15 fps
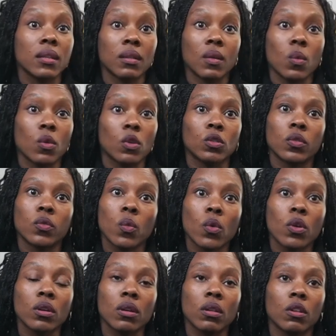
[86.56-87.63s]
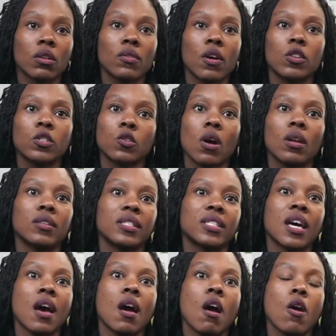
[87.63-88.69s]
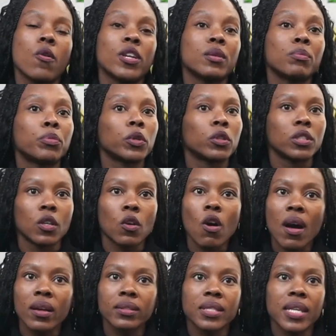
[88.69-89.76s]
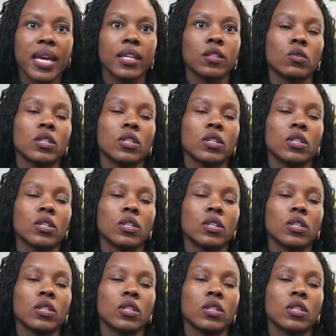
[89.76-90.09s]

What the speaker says: in the world of work. A lot of our scholars are already building content,